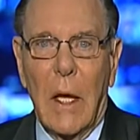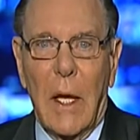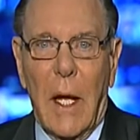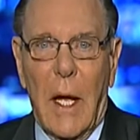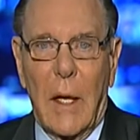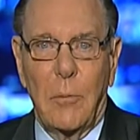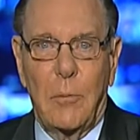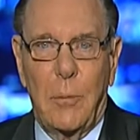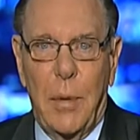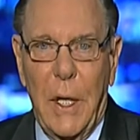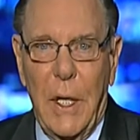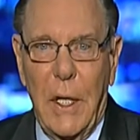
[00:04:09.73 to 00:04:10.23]

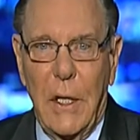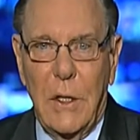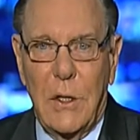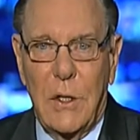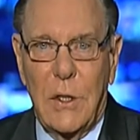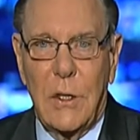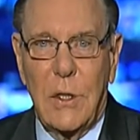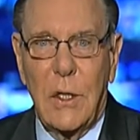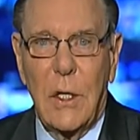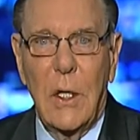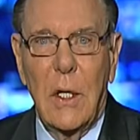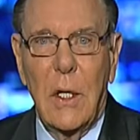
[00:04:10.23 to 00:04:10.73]
and
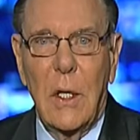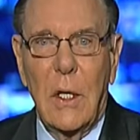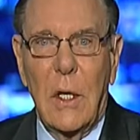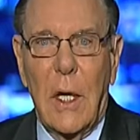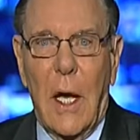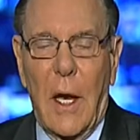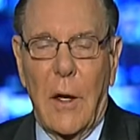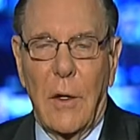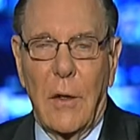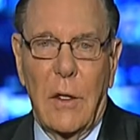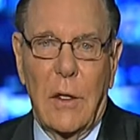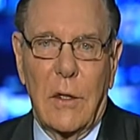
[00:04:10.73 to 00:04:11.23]
peace
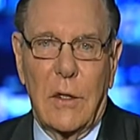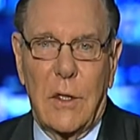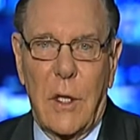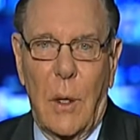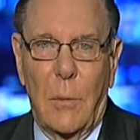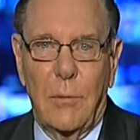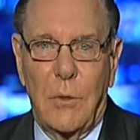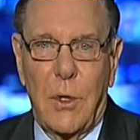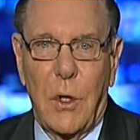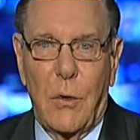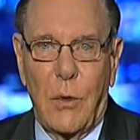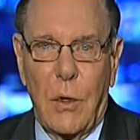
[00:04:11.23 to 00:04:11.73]
and
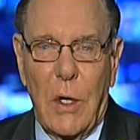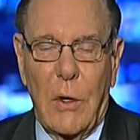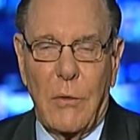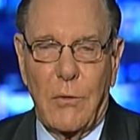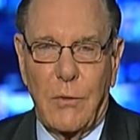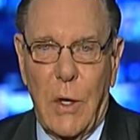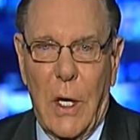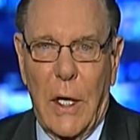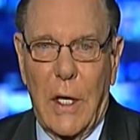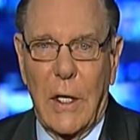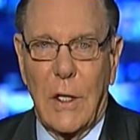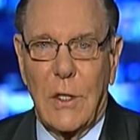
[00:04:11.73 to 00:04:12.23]
some degree
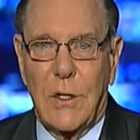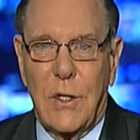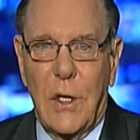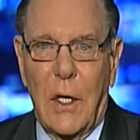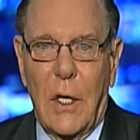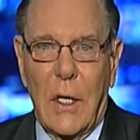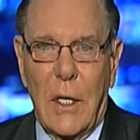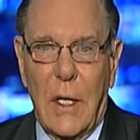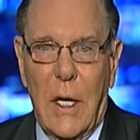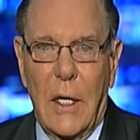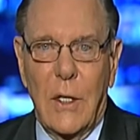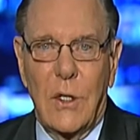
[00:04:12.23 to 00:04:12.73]
of
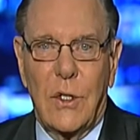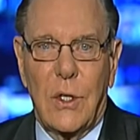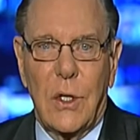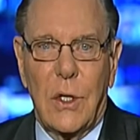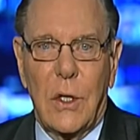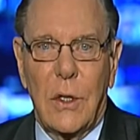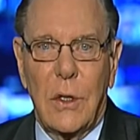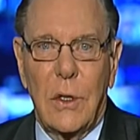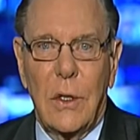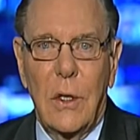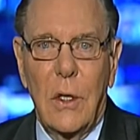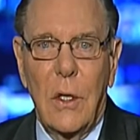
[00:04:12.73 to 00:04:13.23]

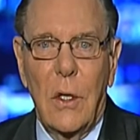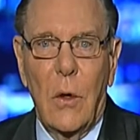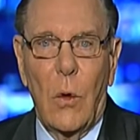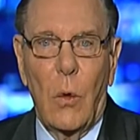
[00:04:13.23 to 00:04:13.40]
reconciliation,